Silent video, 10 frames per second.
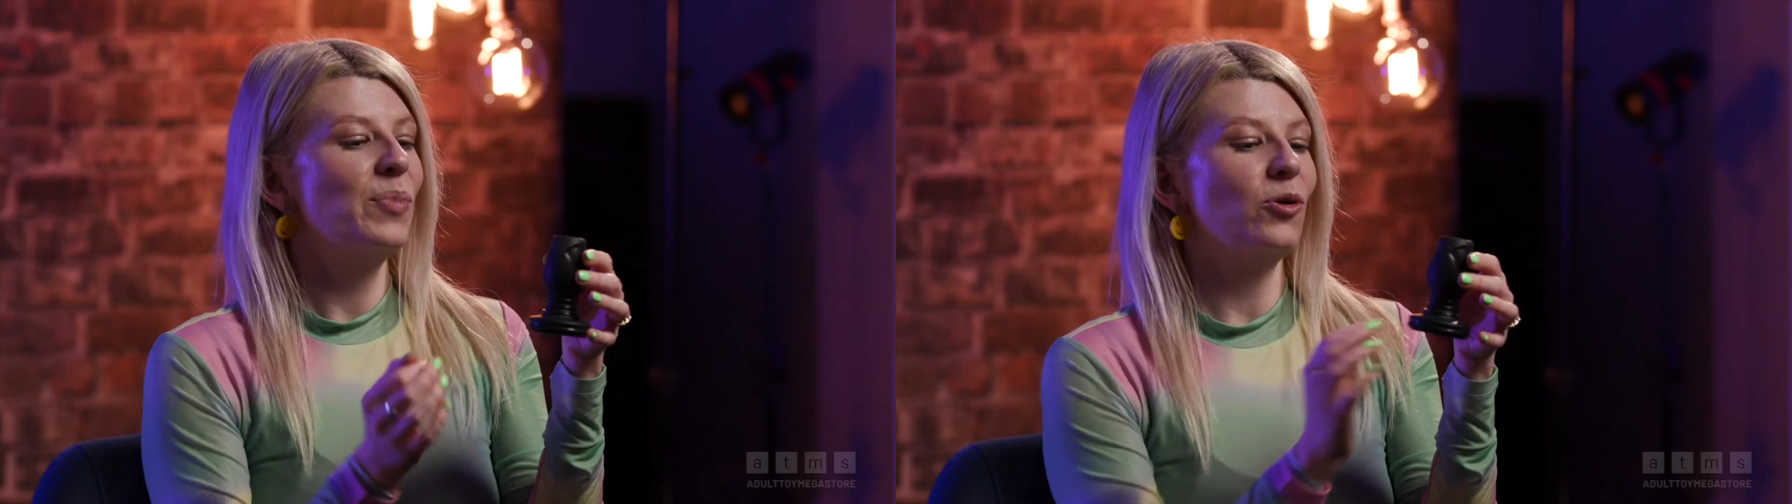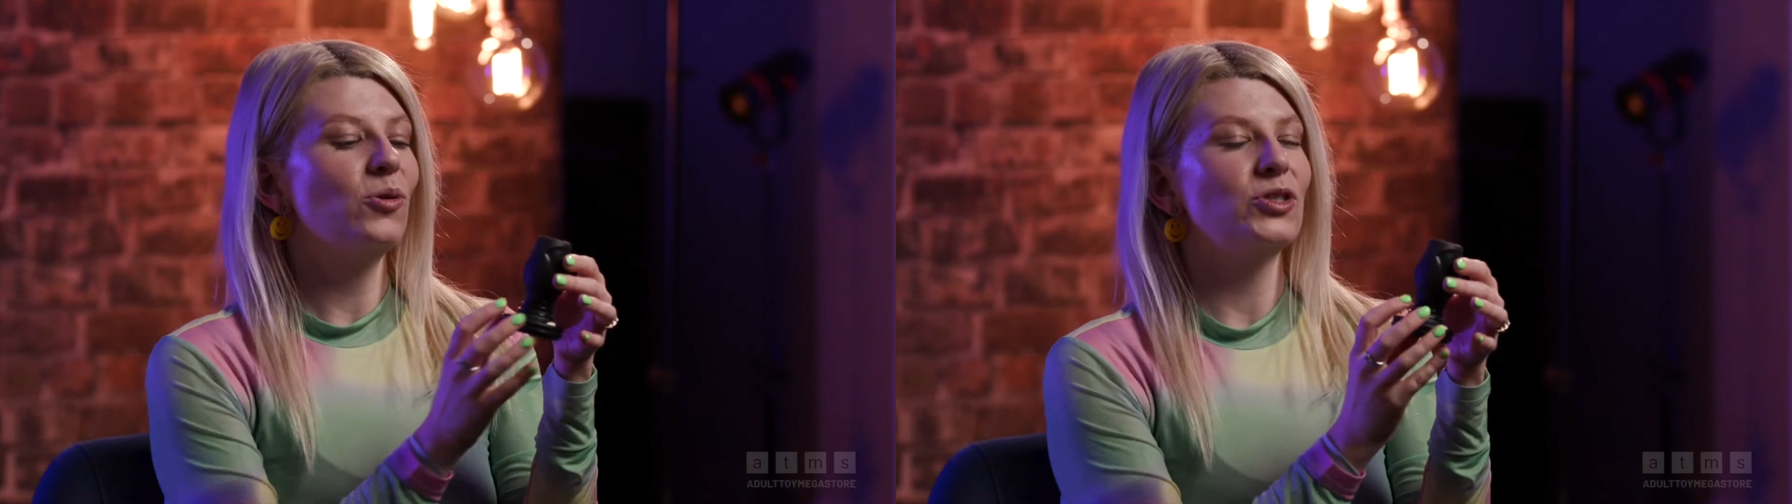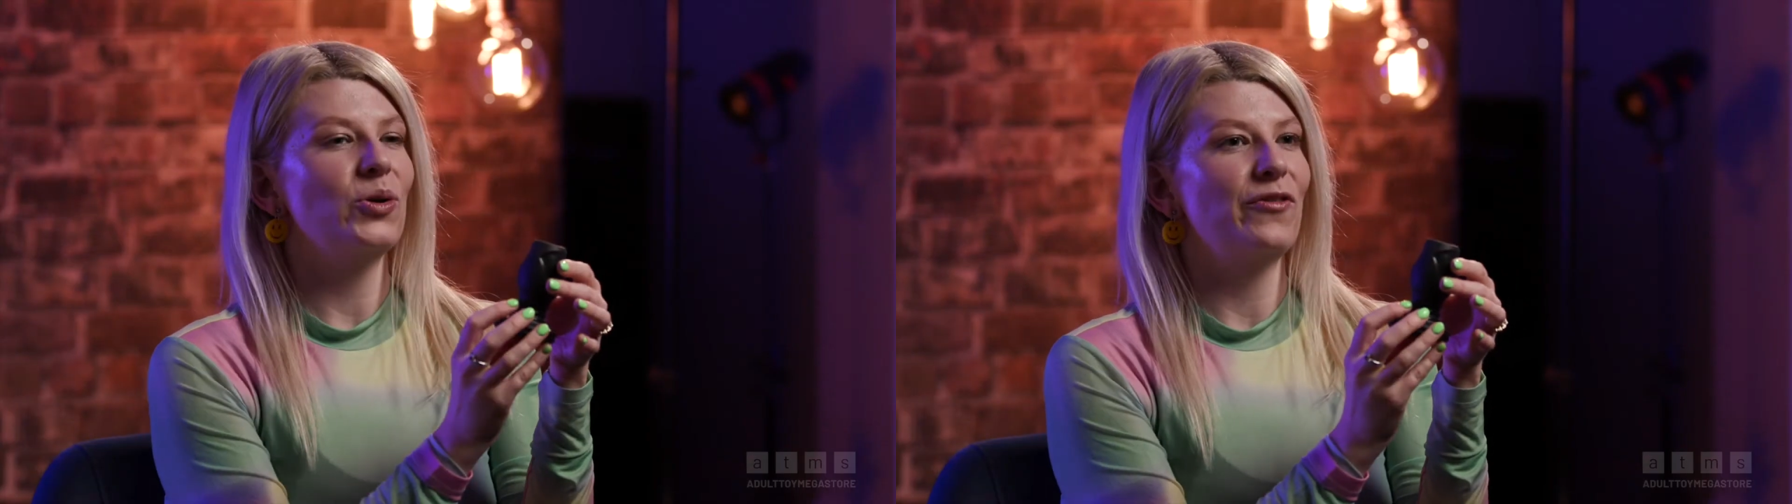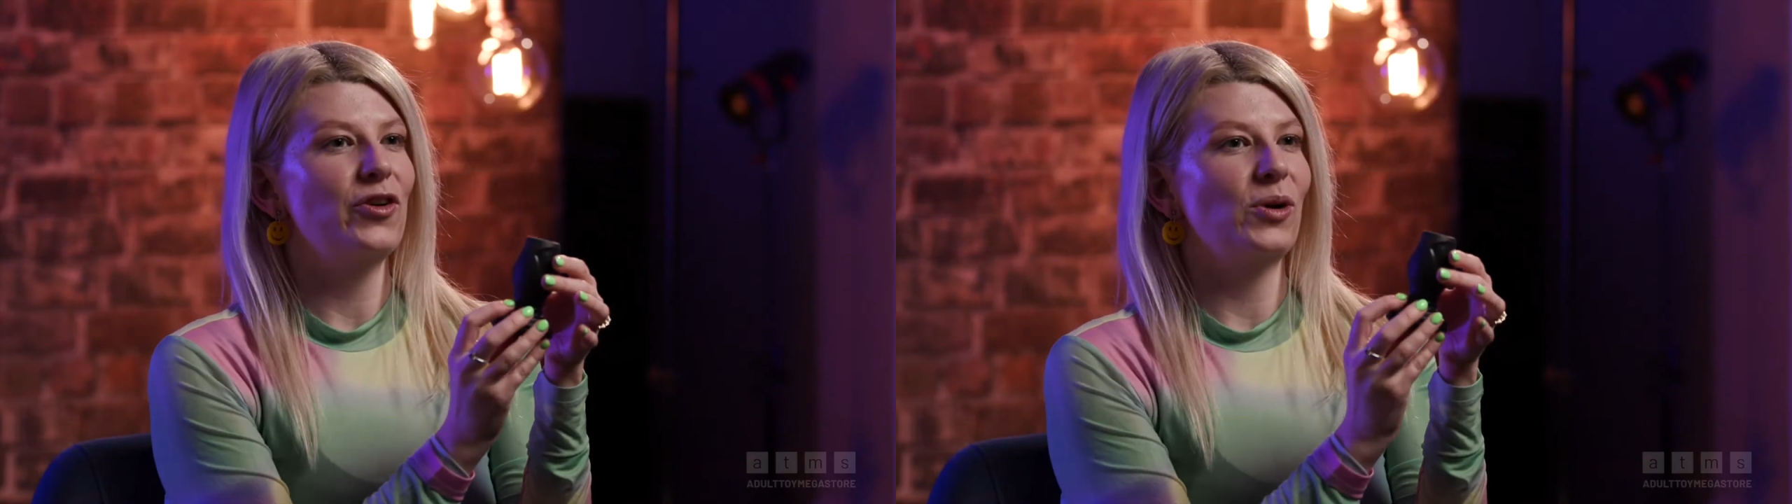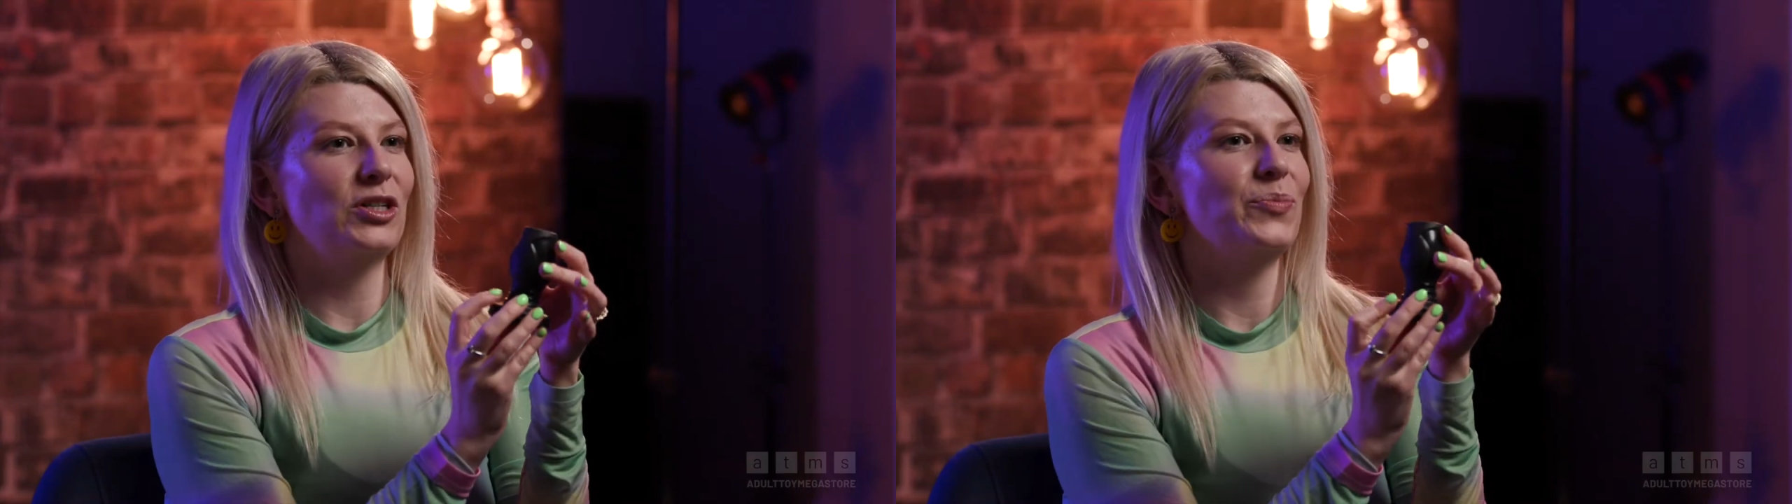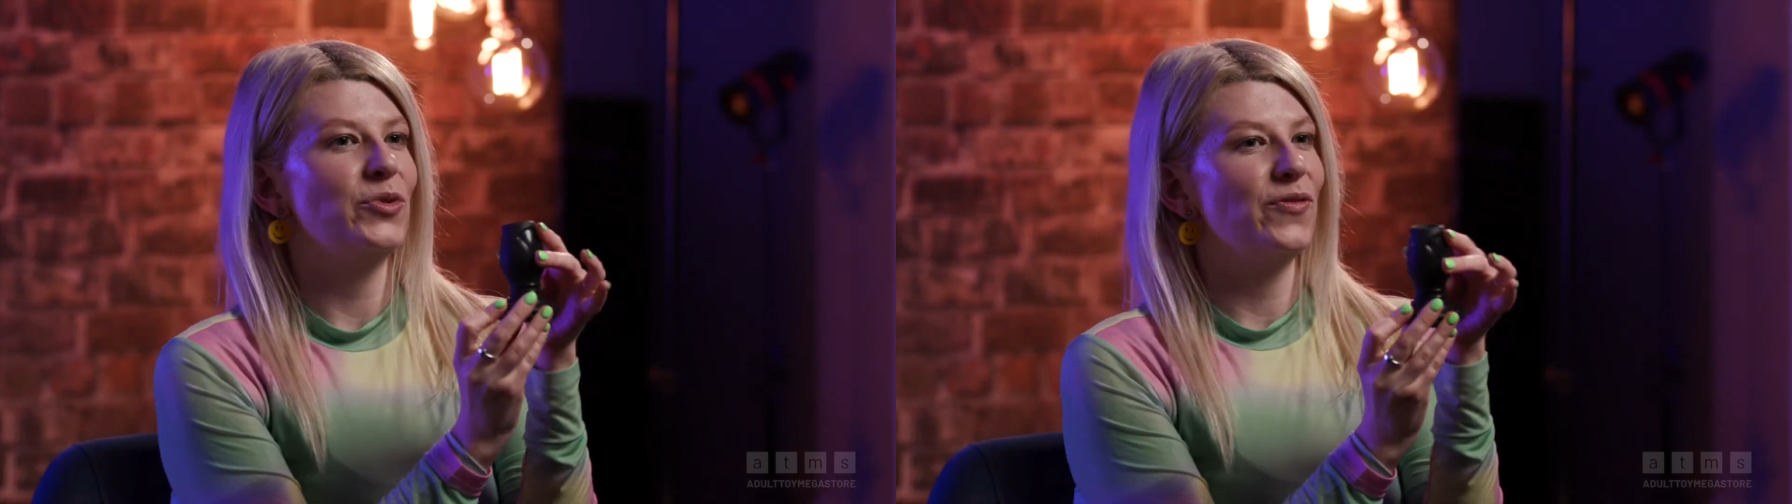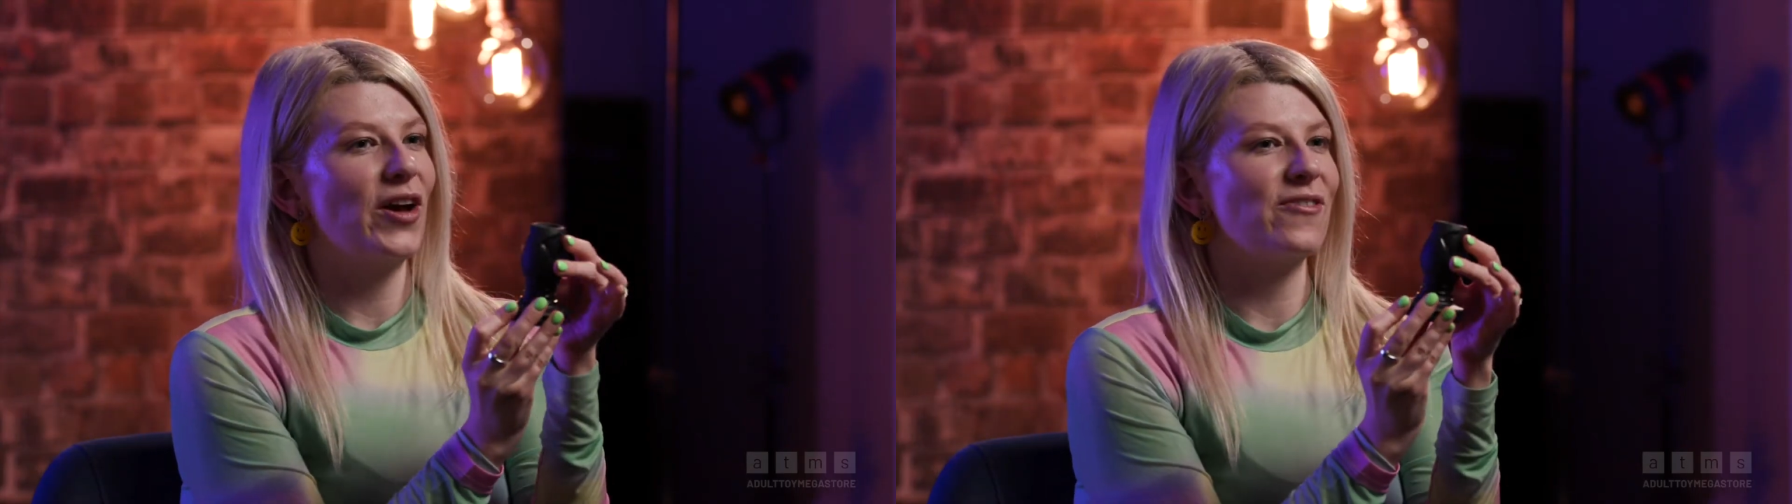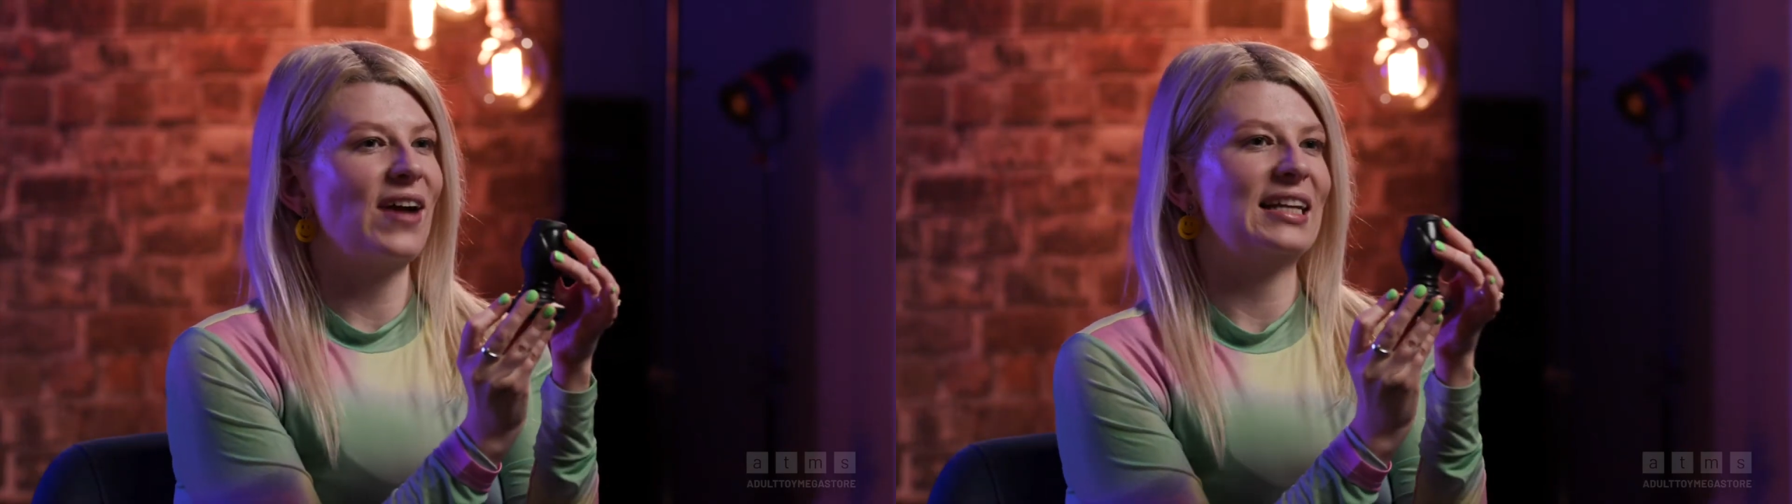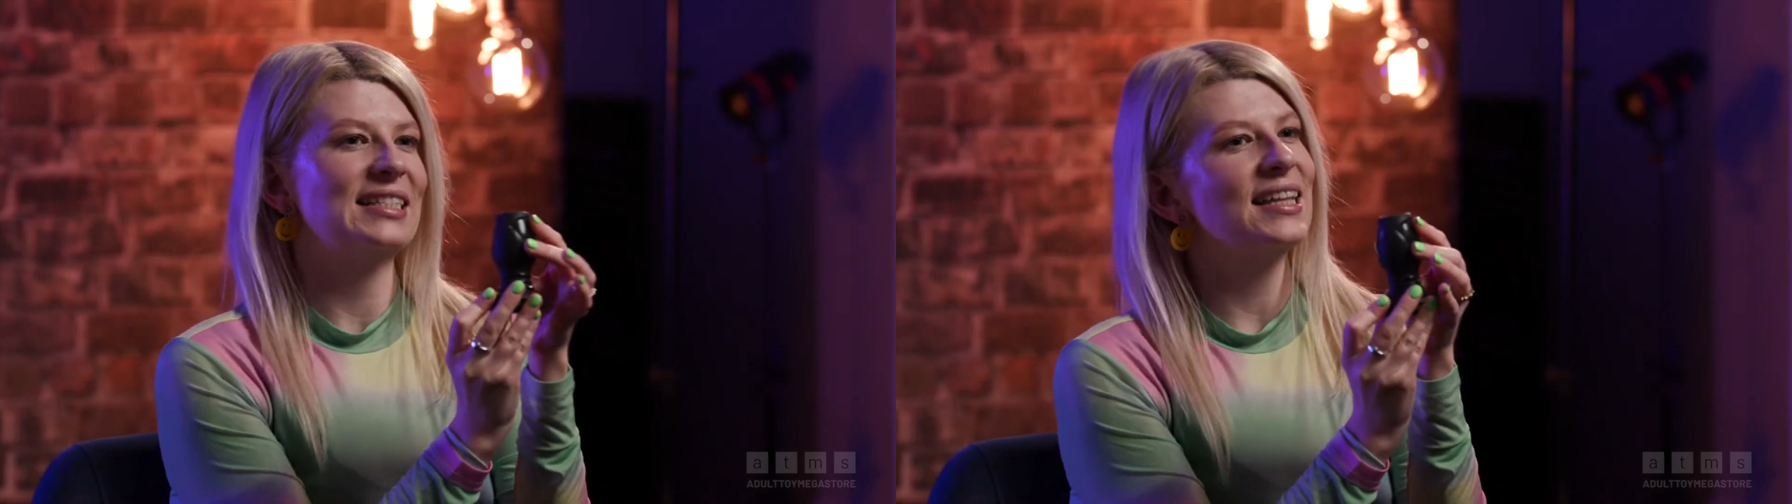but also if you want to move it around